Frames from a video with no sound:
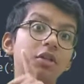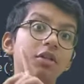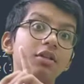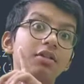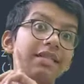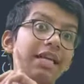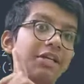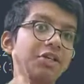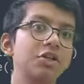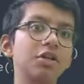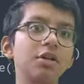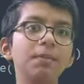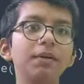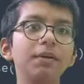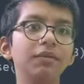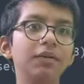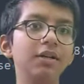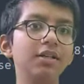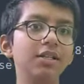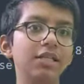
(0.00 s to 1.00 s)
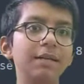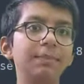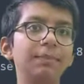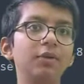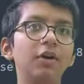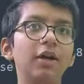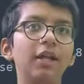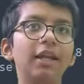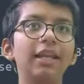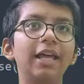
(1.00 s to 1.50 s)
The section number 1 deep
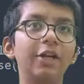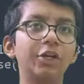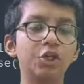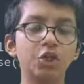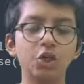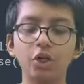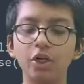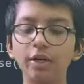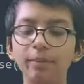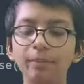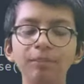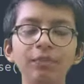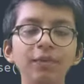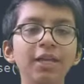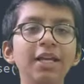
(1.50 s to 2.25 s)
learning lecture